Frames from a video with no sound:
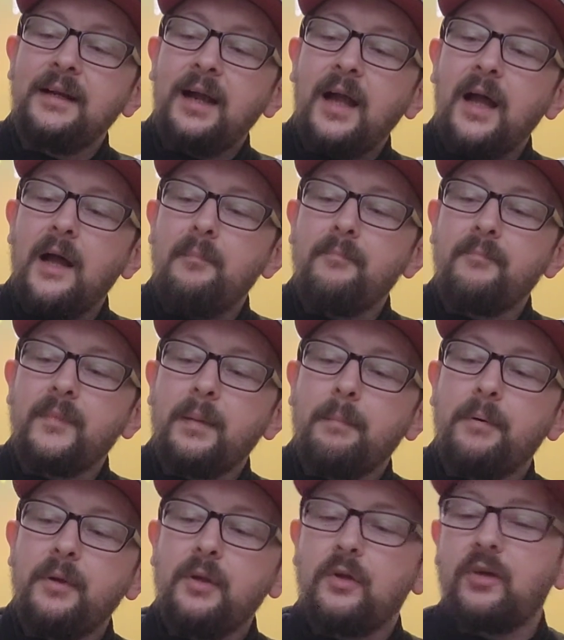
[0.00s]

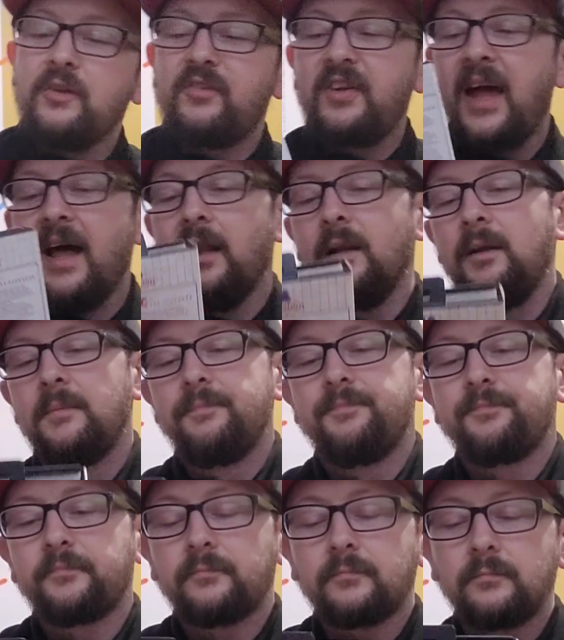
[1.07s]
But you can tell
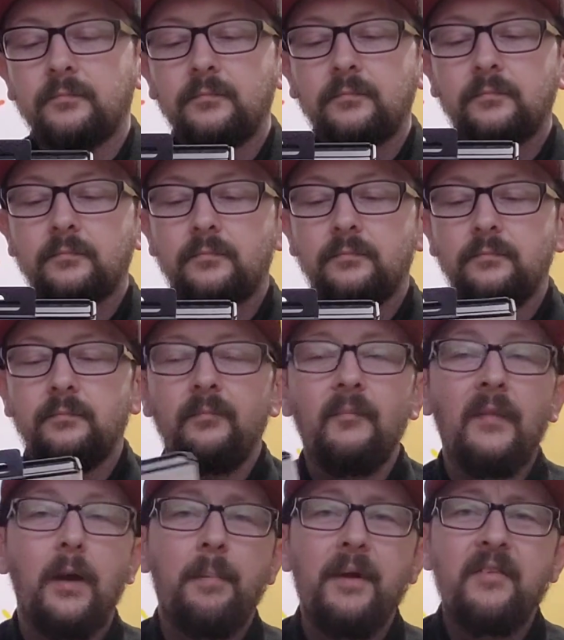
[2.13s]

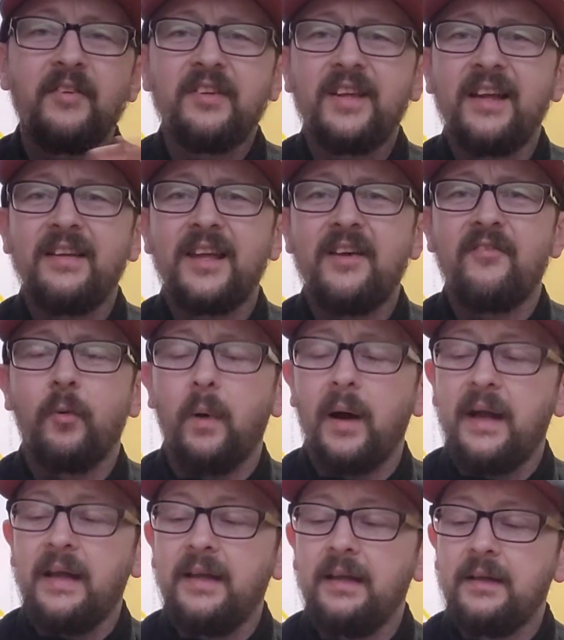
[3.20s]
a bit of a dead
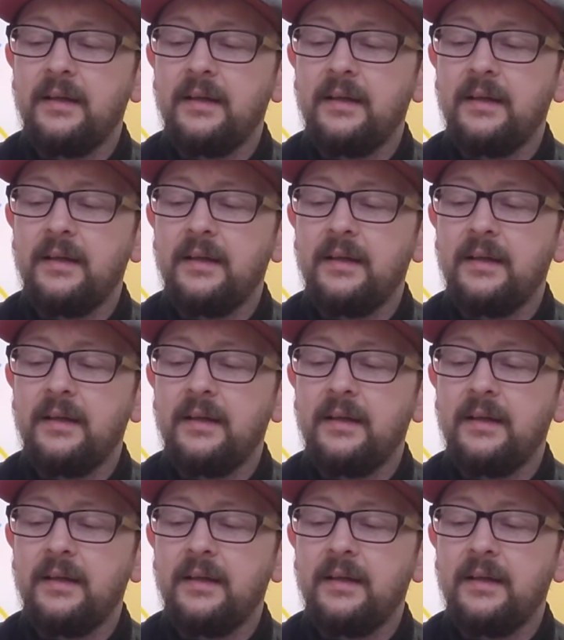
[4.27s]
giveaway.